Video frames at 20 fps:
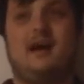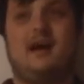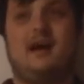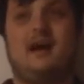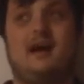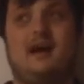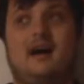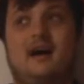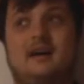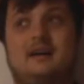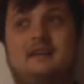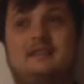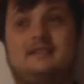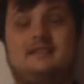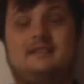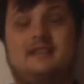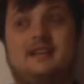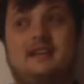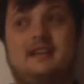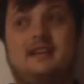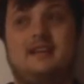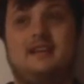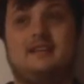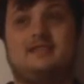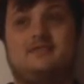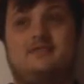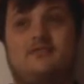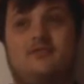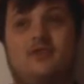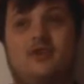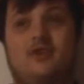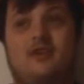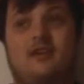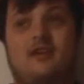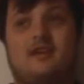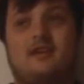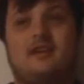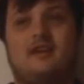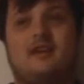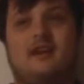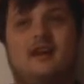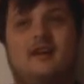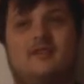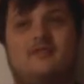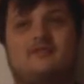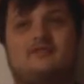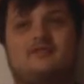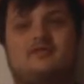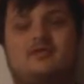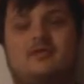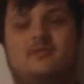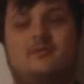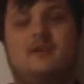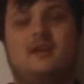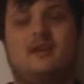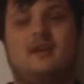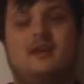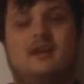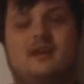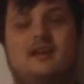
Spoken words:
ice is fucking awesome.